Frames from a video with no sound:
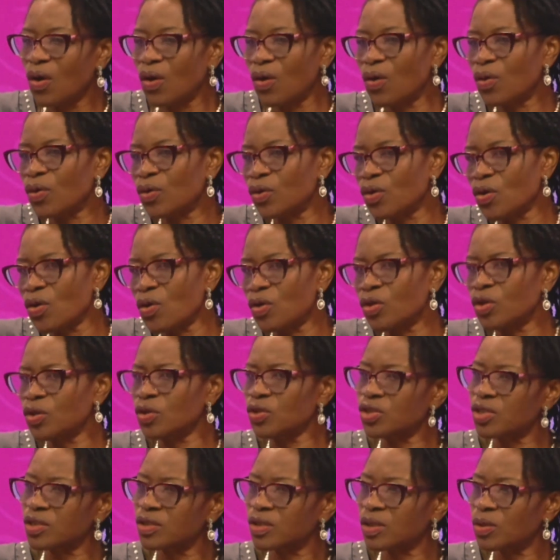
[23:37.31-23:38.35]
Oh no,
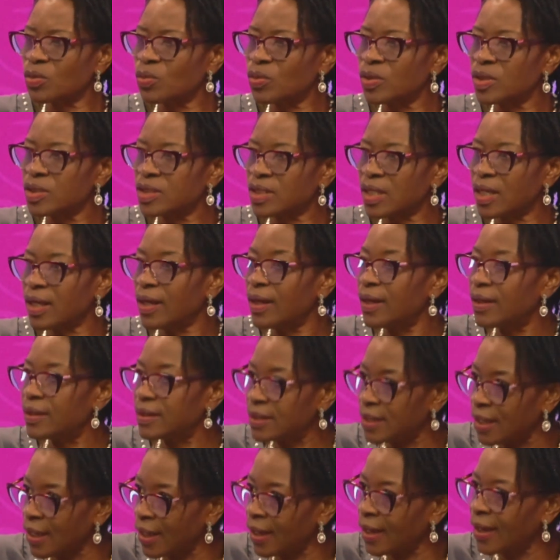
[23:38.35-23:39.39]
she's on a wheelchair.
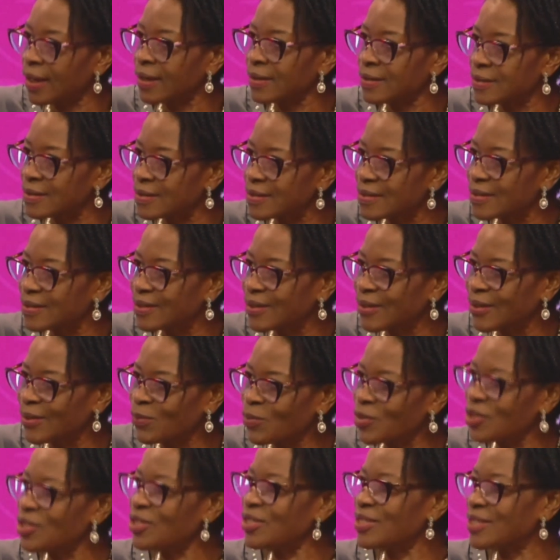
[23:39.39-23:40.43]
Yes,
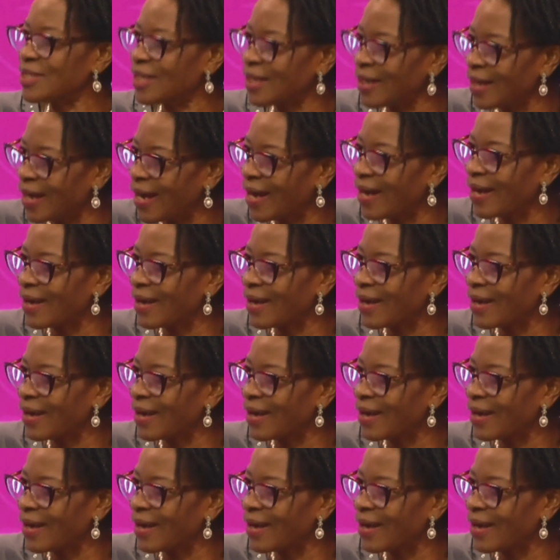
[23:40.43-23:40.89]
but she's alive.